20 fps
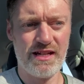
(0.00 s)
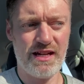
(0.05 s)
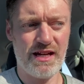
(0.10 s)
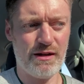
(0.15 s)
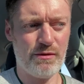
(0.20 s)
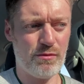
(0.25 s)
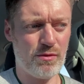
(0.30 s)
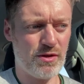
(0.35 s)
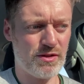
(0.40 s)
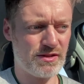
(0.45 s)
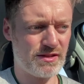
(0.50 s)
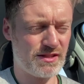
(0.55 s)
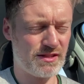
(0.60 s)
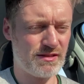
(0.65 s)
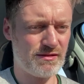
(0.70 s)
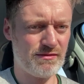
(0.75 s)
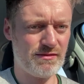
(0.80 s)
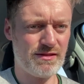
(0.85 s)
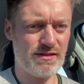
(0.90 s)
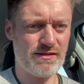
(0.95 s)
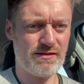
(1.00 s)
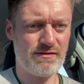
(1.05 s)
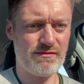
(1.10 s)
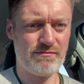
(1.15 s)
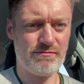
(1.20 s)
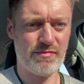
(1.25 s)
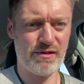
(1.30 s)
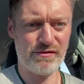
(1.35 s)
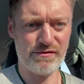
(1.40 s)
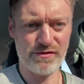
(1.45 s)
I was
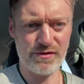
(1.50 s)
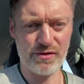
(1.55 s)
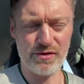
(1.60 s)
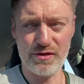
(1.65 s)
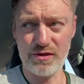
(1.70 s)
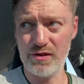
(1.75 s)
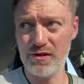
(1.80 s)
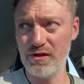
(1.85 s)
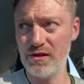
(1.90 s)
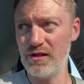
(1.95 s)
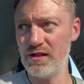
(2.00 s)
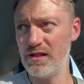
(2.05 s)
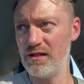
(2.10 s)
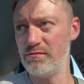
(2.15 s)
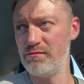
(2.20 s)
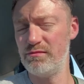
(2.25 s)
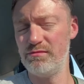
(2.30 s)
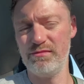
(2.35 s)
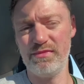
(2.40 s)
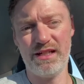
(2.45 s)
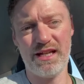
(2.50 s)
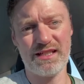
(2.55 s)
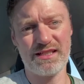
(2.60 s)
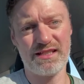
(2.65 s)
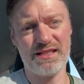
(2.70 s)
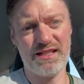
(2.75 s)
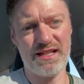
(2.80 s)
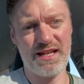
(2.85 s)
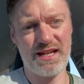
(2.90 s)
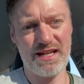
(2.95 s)
before
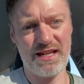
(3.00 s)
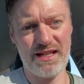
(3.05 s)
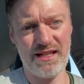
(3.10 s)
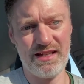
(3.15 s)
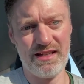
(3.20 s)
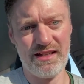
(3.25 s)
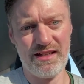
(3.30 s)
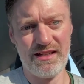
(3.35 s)
yesterday.